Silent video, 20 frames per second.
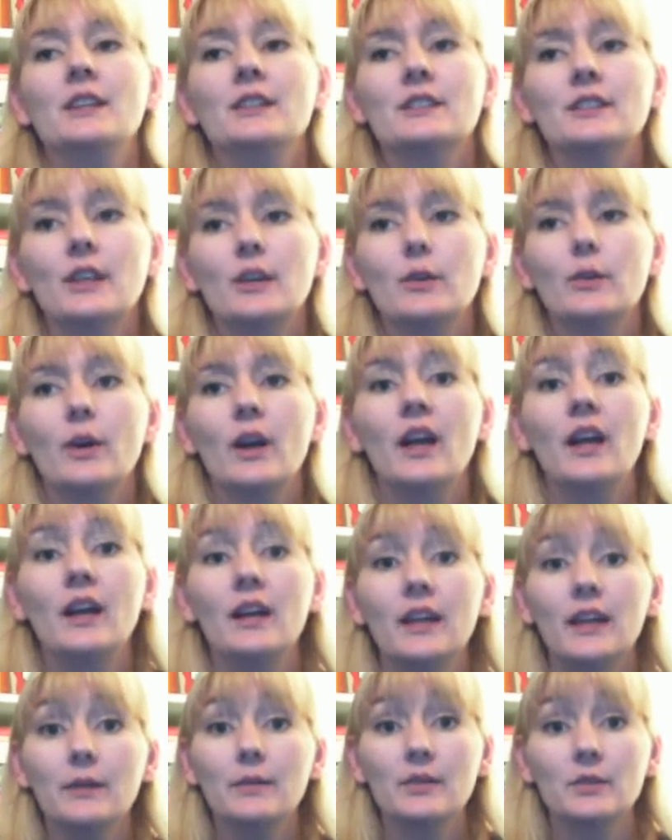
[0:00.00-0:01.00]
So
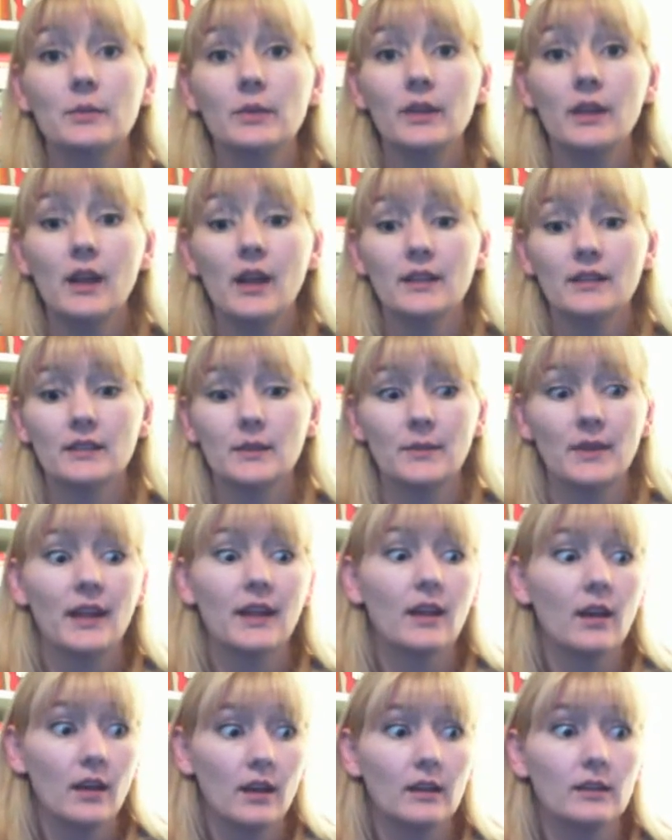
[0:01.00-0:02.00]
it was really awesome, and
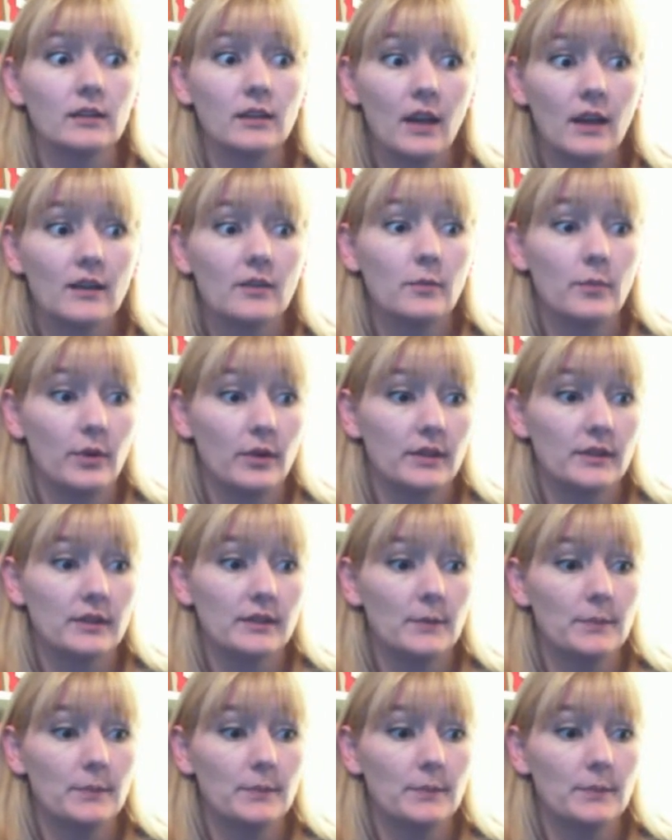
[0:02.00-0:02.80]
I got a lot of books.